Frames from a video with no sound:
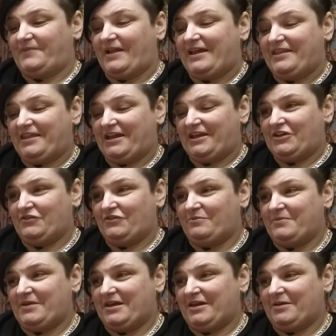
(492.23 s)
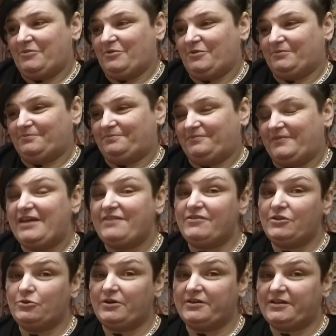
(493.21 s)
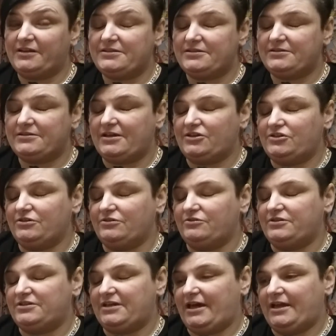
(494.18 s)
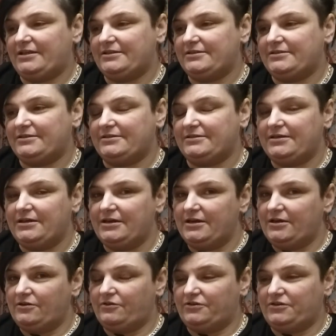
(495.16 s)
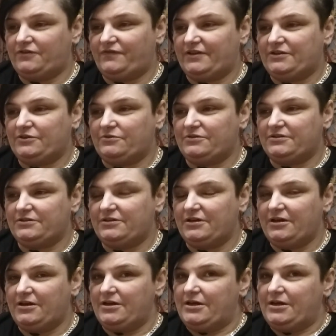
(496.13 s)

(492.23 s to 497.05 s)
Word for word: And thank you for making me one. Even though I did send you loads of hints and on the videos and